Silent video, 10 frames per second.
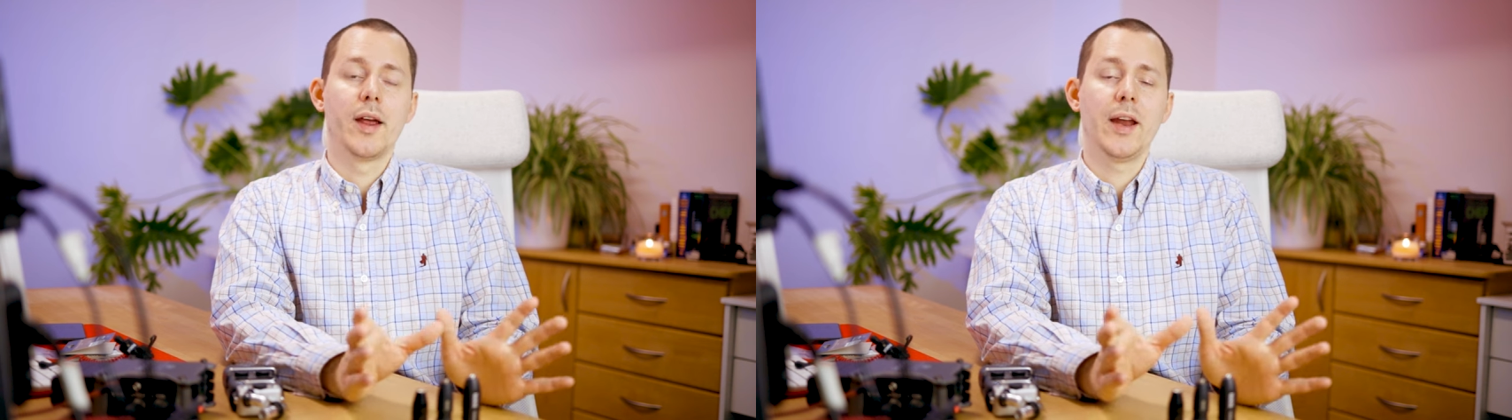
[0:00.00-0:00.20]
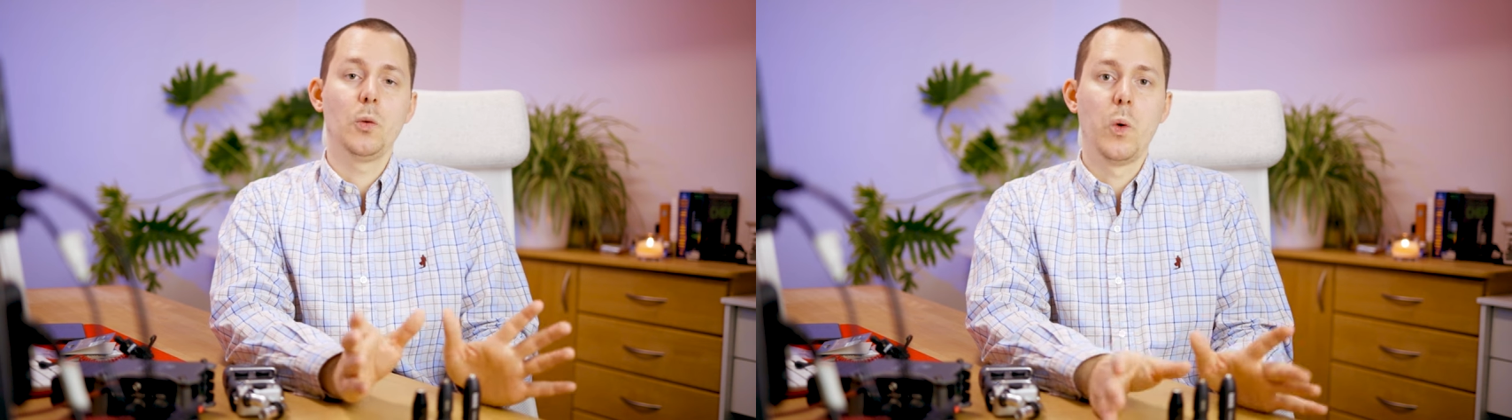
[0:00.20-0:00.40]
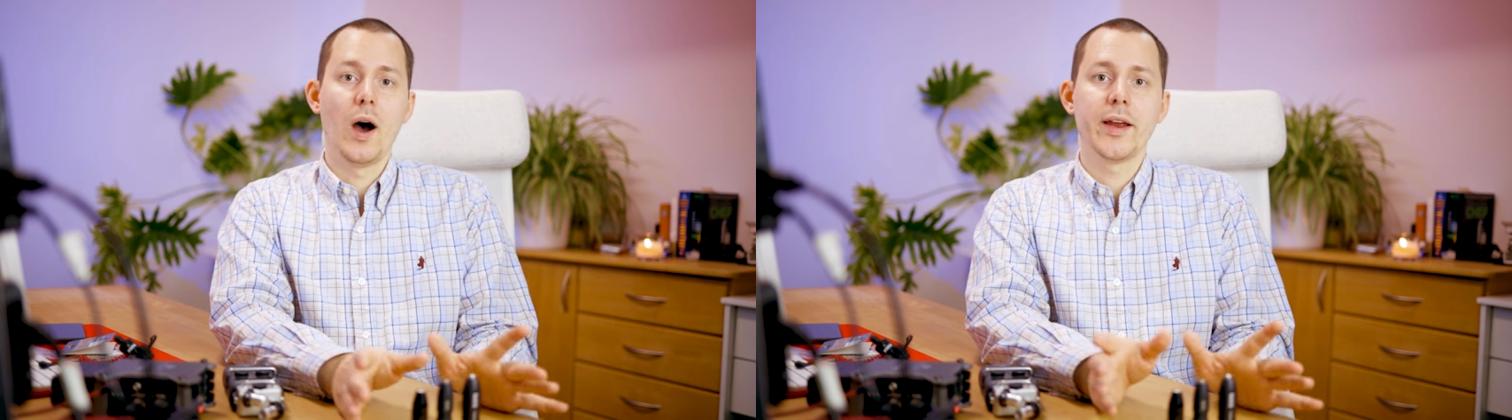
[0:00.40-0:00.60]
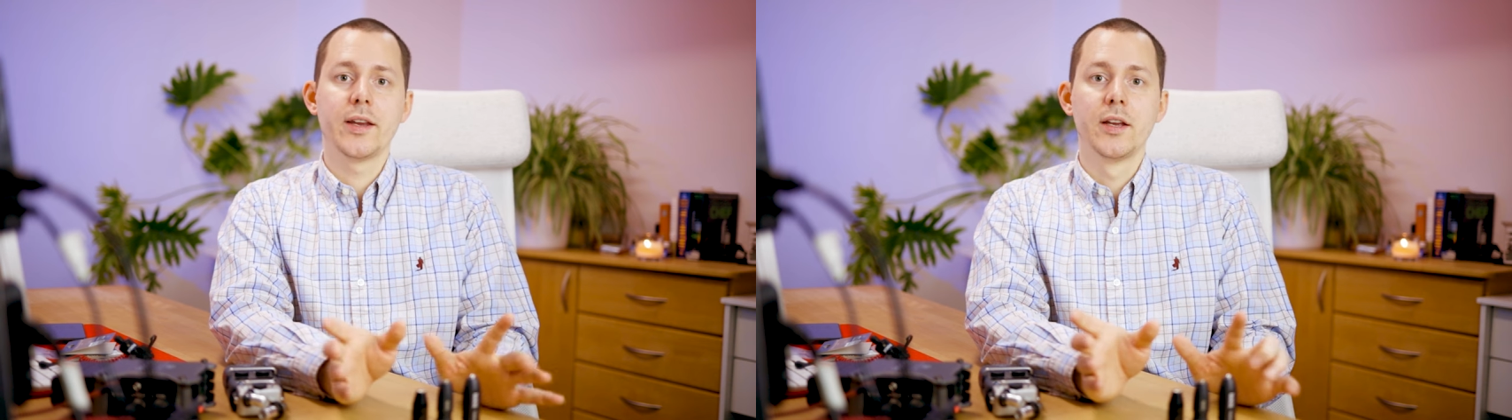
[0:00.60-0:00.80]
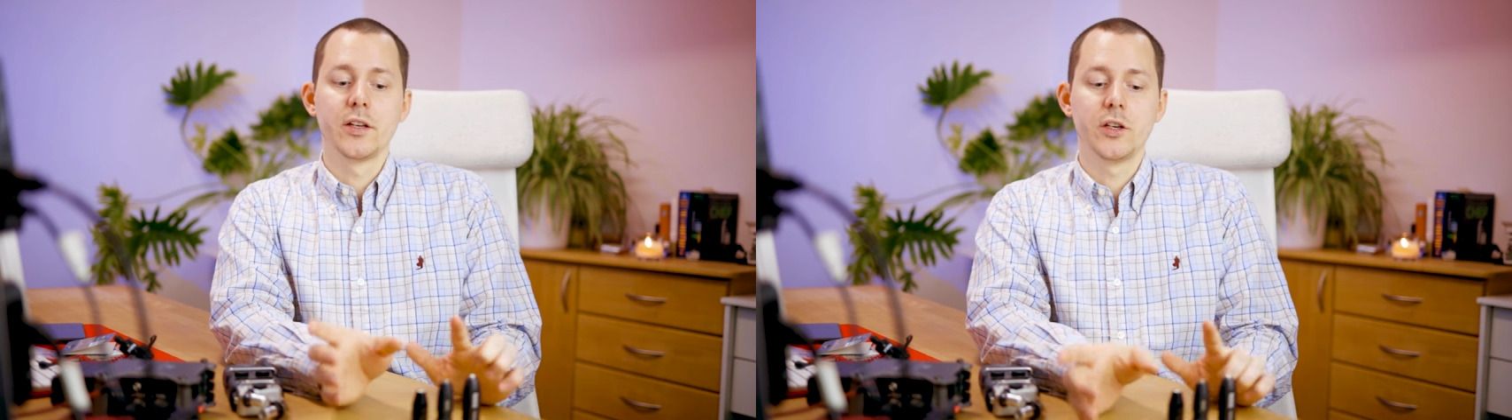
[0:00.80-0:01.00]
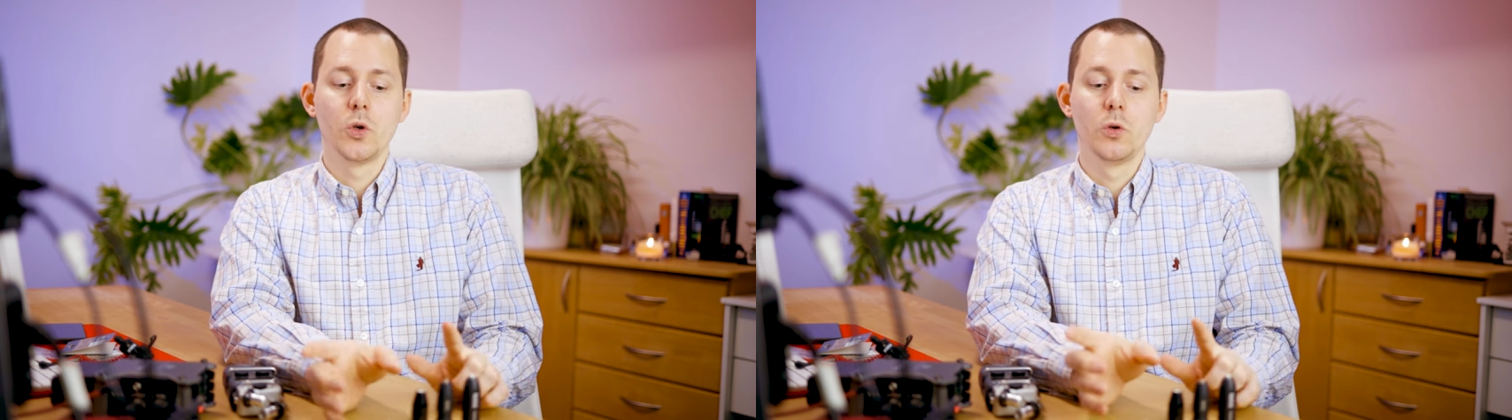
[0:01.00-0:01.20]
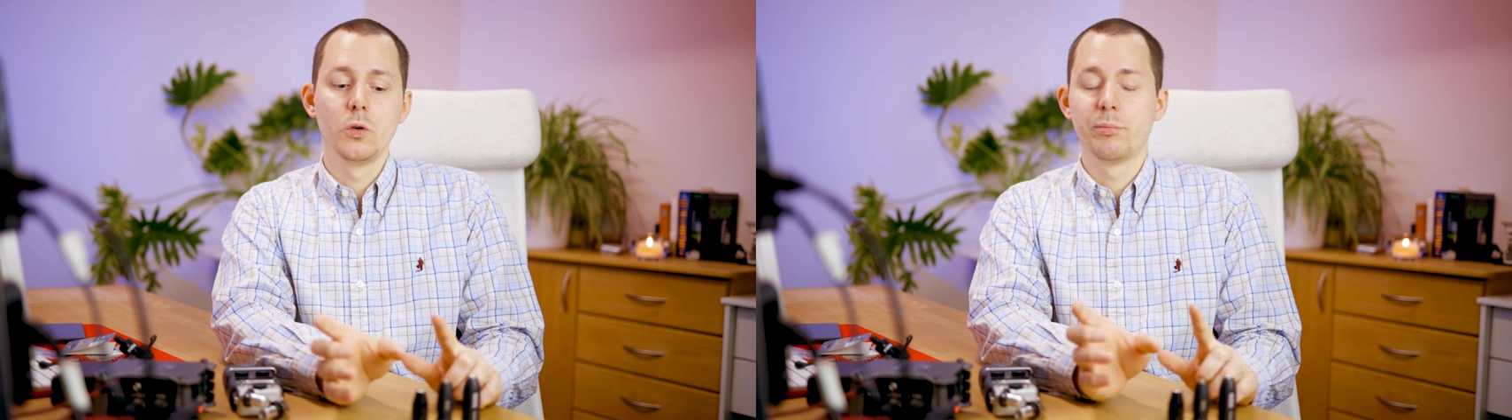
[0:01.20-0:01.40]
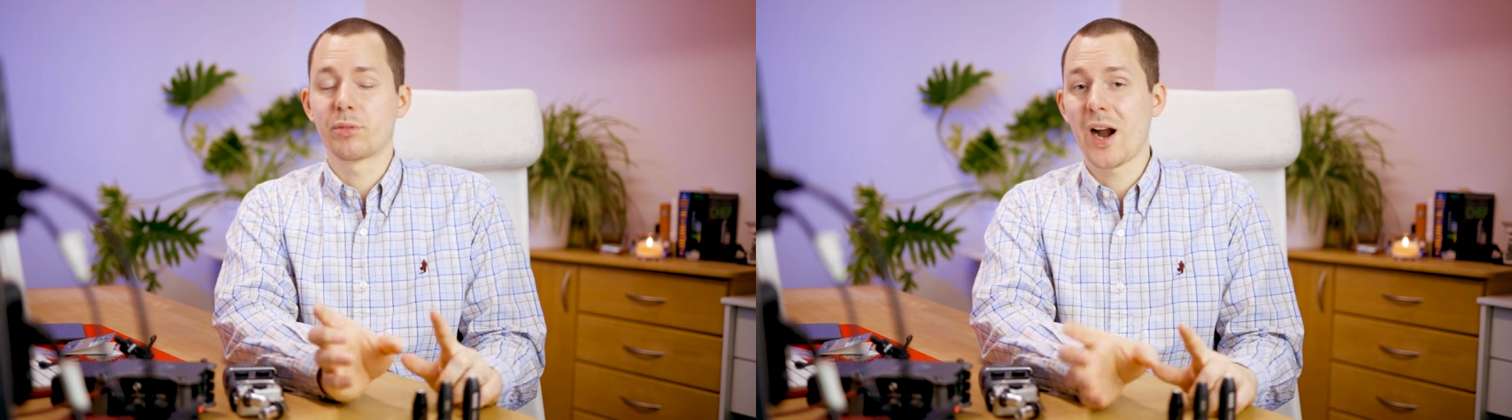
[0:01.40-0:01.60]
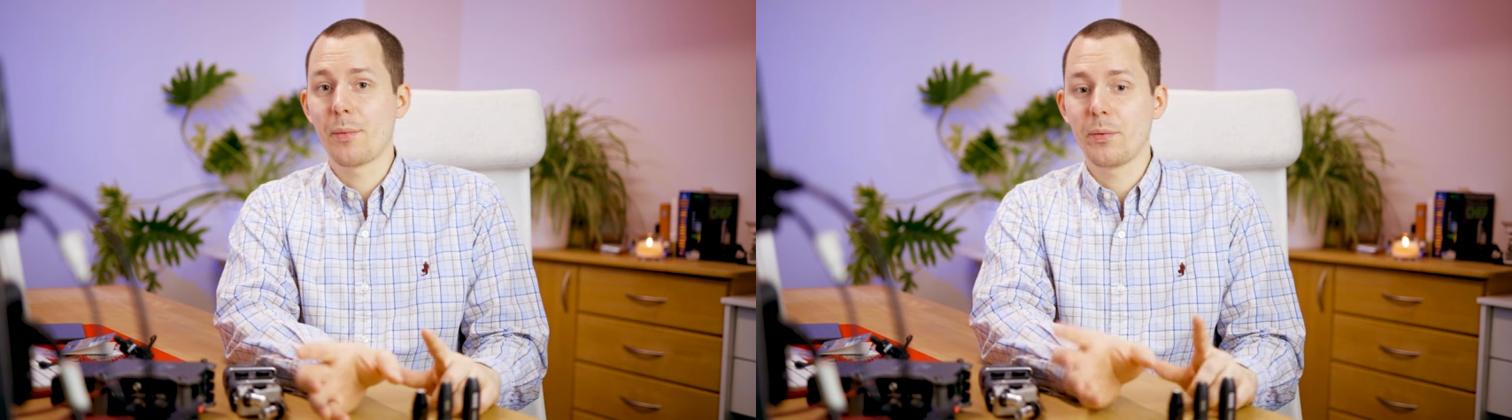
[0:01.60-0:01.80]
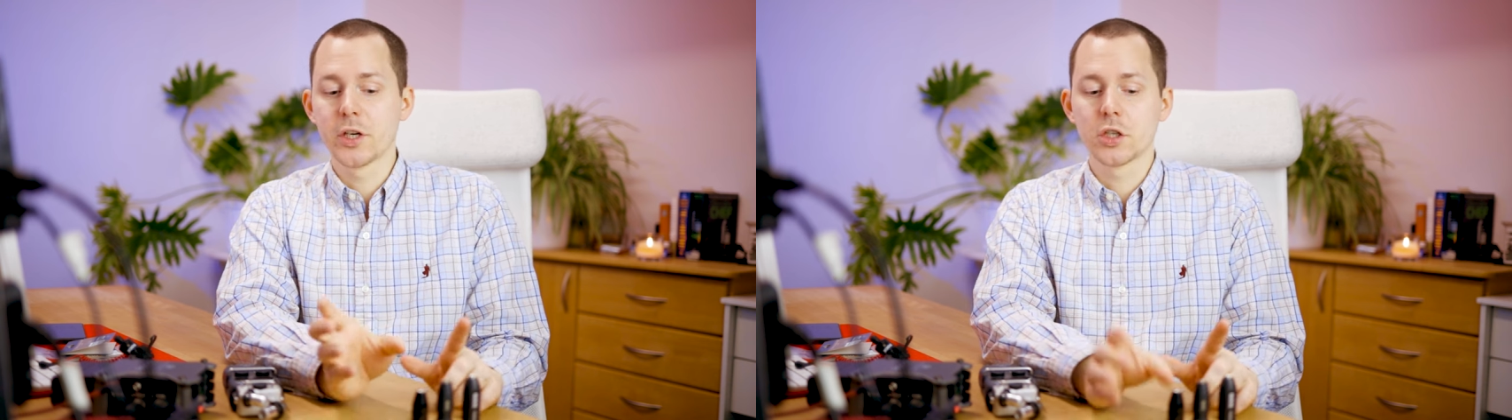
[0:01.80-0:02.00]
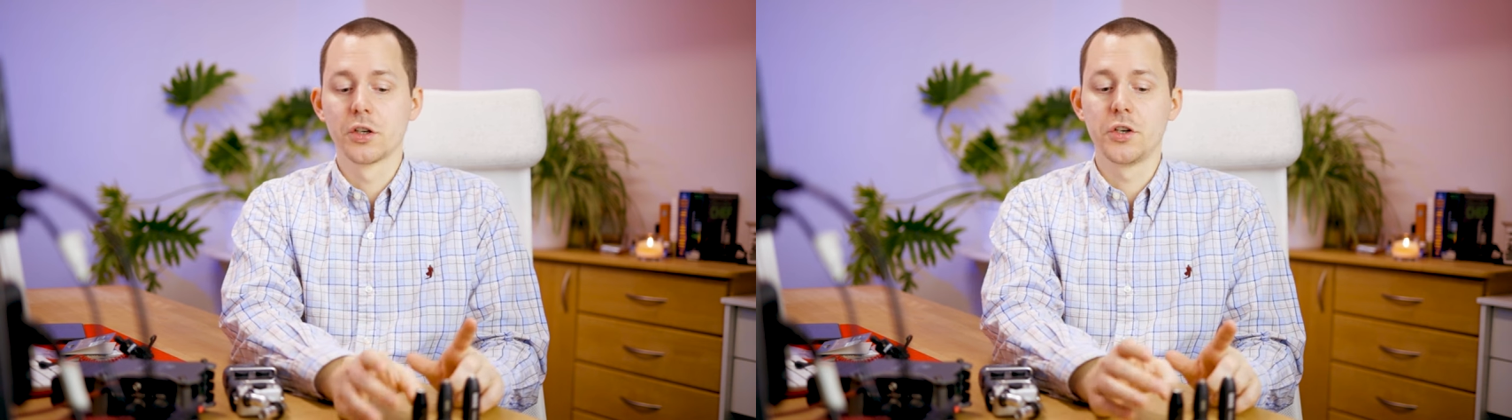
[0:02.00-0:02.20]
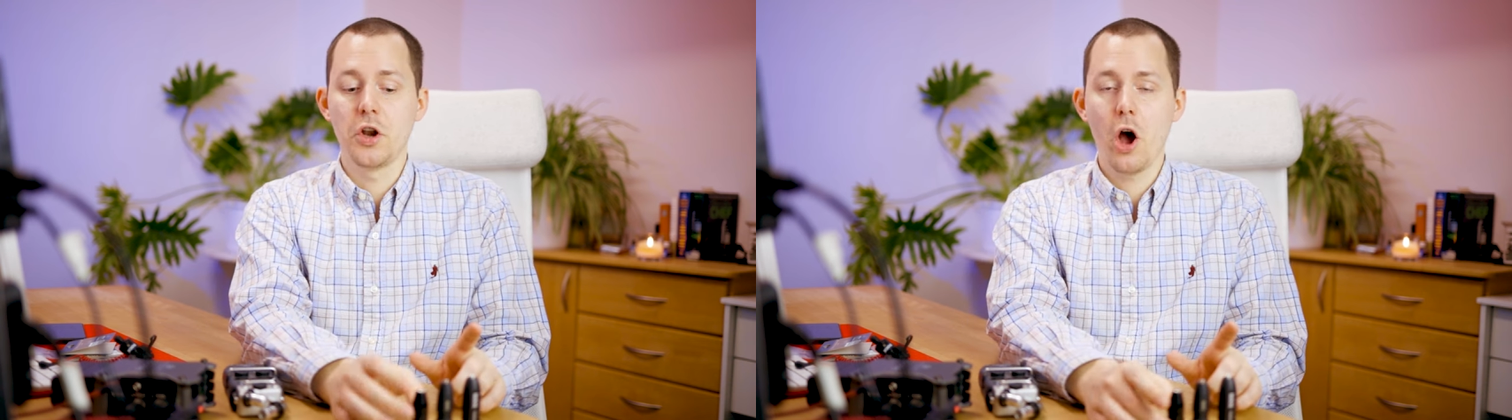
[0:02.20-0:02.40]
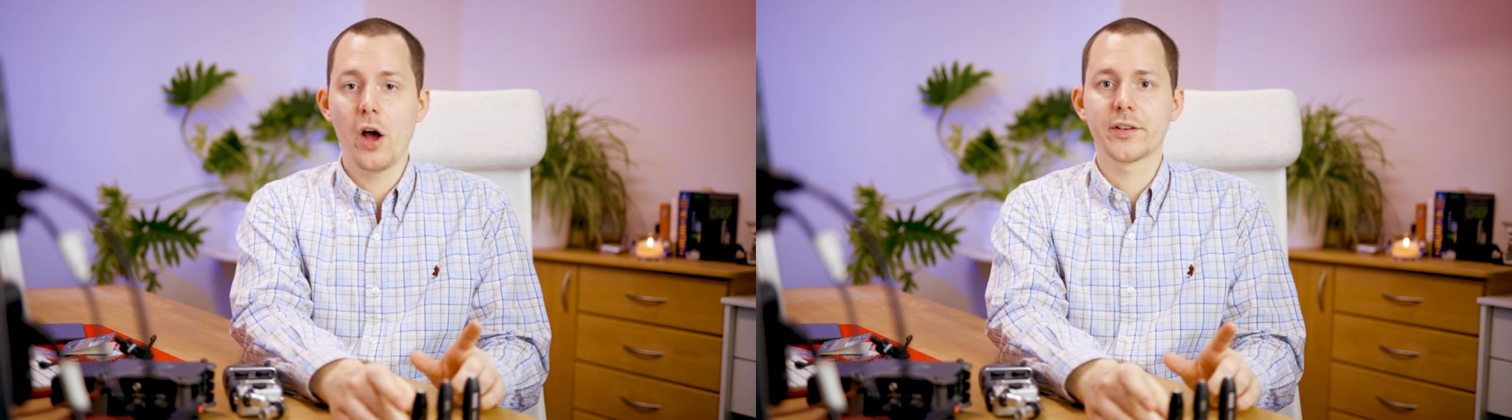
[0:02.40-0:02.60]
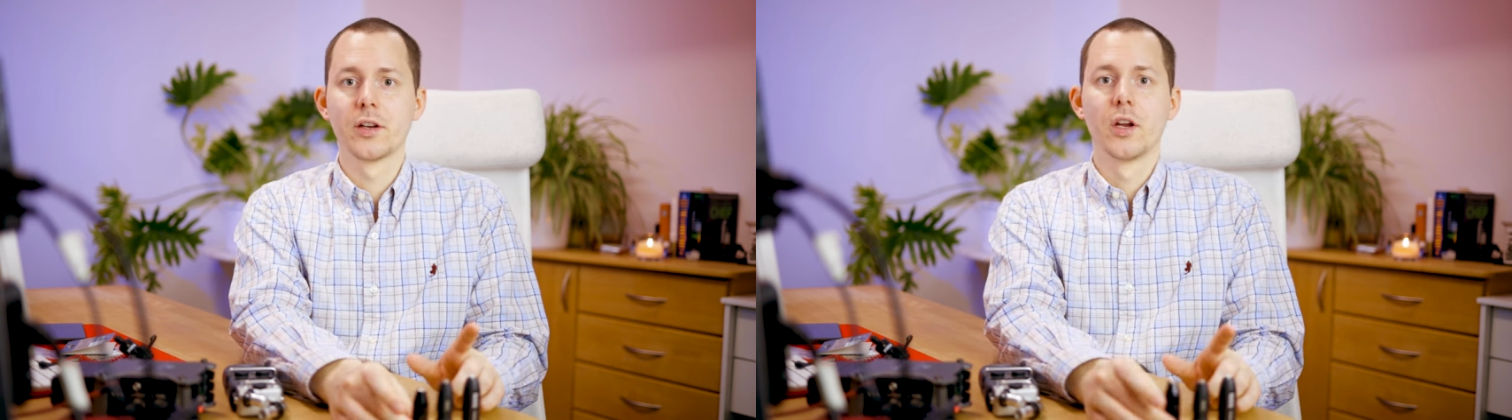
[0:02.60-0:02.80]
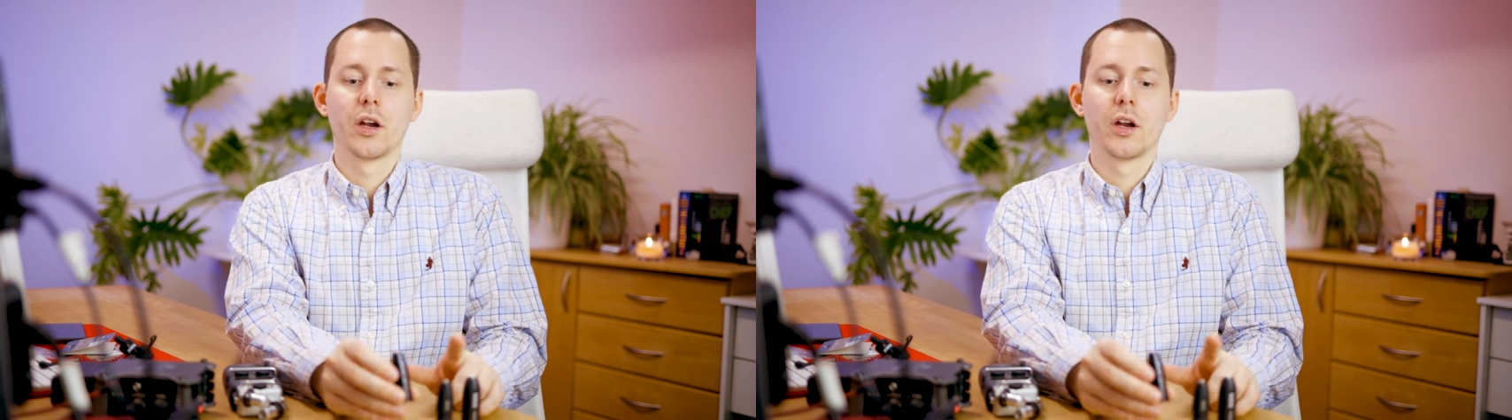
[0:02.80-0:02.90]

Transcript: and why you probably should not